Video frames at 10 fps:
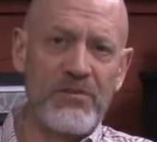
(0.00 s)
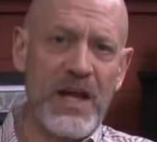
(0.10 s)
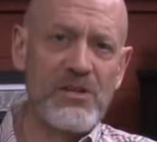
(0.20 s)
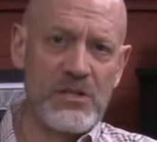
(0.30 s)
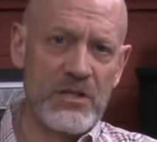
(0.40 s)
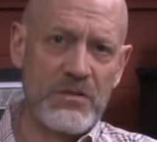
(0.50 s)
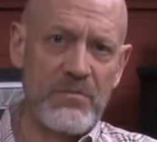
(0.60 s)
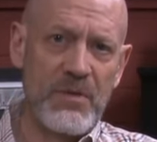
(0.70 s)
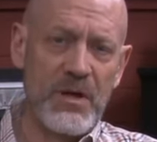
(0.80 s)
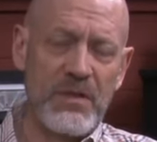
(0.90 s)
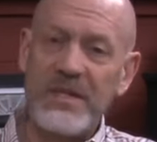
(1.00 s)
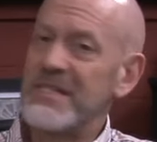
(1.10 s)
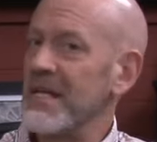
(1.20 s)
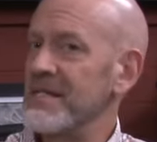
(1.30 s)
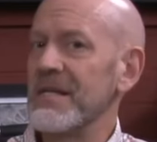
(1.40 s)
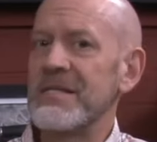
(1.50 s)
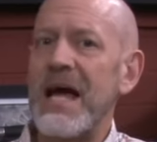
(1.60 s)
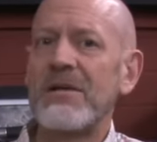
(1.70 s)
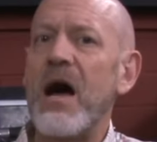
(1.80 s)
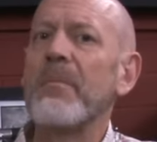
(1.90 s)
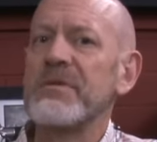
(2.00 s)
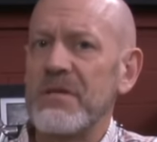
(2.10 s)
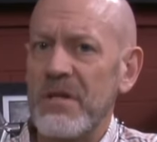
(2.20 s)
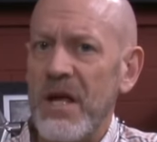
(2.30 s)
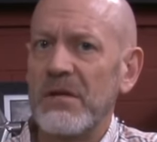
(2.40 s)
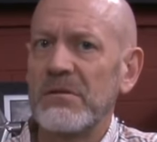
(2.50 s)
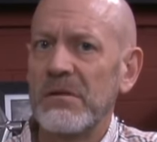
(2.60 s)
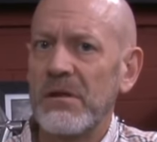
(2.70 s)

evangelism that says the exact opposite of that.